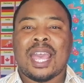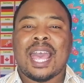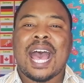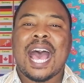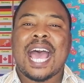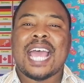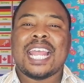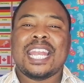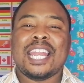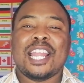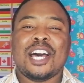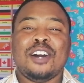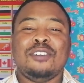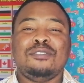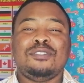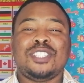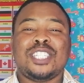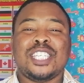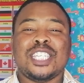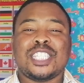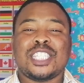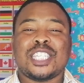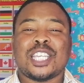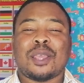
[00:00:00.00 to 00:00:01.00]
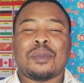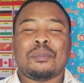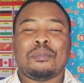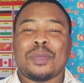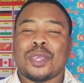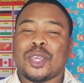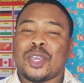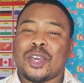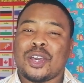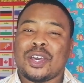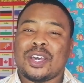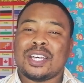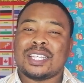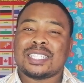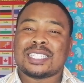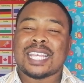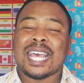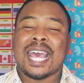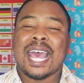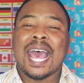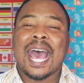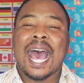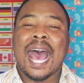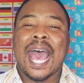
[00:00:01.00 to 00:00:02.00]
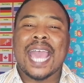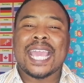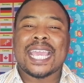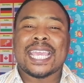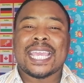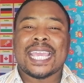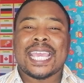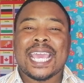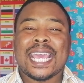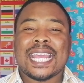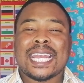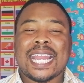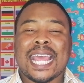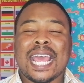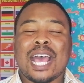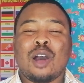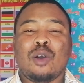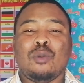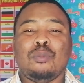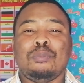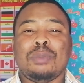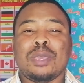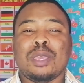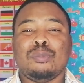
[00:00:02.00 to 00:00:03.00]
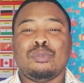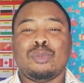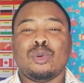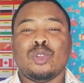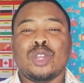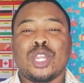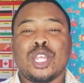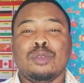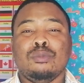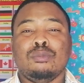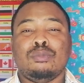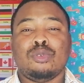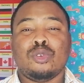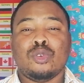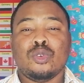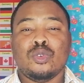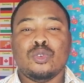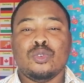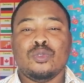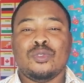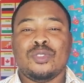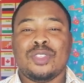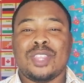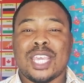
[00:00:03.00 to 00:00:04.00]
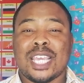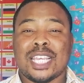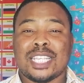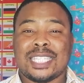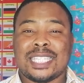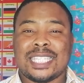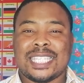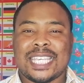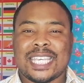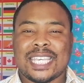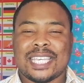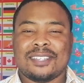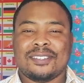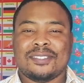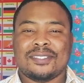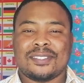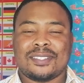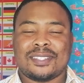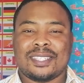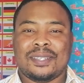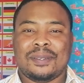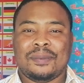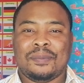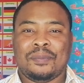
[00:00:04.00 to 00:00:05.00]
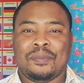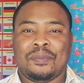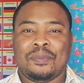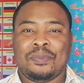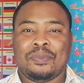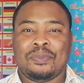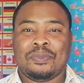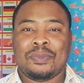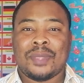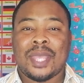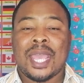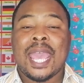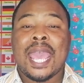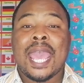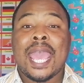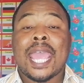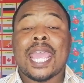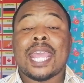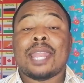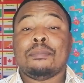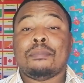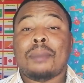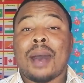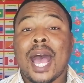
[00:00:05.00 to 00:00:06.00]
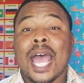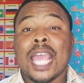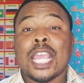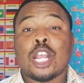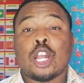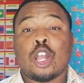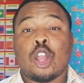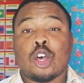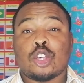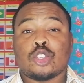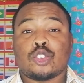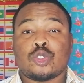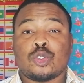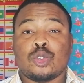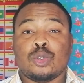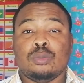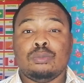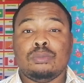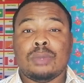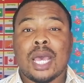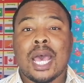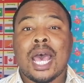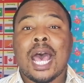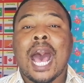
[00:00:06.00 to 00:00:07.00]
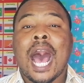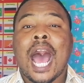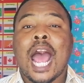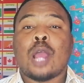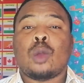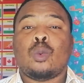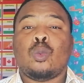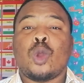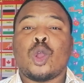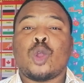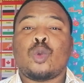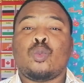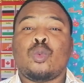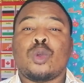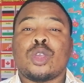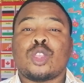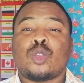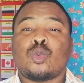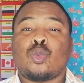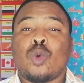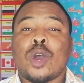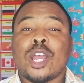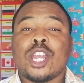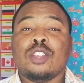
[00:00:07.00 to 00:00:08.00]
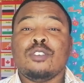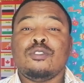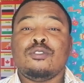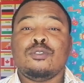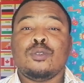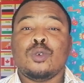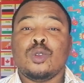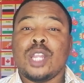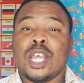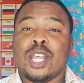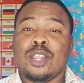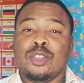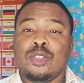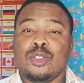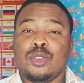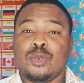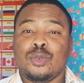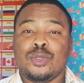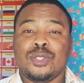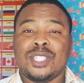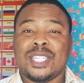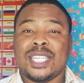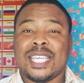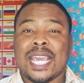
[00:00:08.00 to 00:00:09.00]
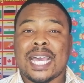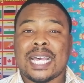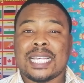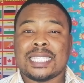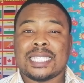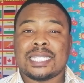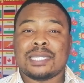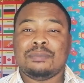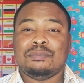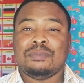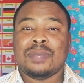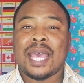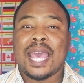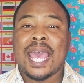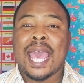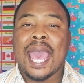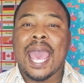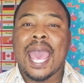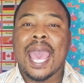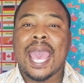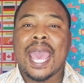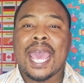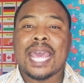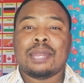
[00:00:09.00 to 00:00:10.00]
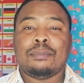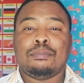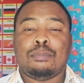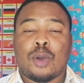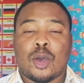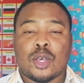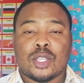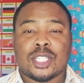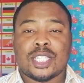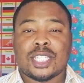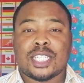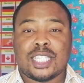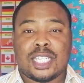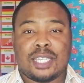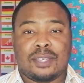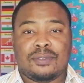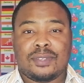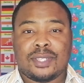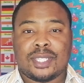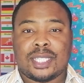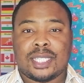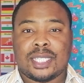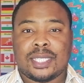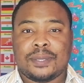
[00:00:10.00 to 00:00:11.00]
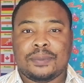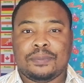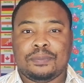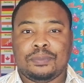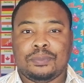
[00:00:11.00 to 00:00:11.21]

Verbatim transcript: I love teaching because I can help people improve their skills. In my classroom, I work with wonderful enthusiasm and positivity.